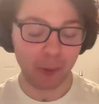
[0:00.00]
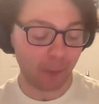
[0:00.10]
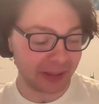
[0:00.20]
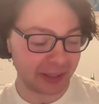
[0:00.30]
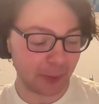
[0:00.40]

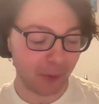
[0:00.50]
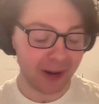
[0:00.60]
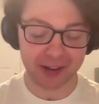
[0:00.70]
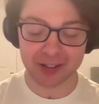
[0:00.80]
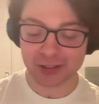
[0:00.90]
Willy
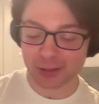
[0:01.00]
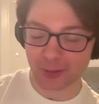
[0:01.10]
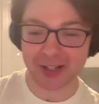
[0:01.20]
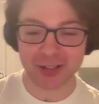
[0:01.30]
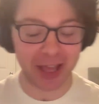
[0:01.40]
Wonk,
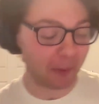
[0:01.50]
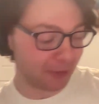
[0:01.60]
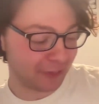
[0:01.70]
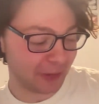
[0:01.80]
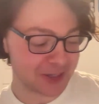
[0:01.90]
scratch that,
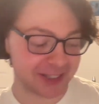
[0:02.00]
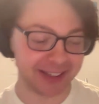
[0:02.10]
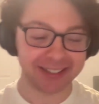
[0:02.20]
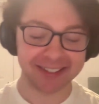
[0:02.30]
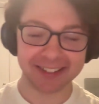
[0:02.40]
reverse it.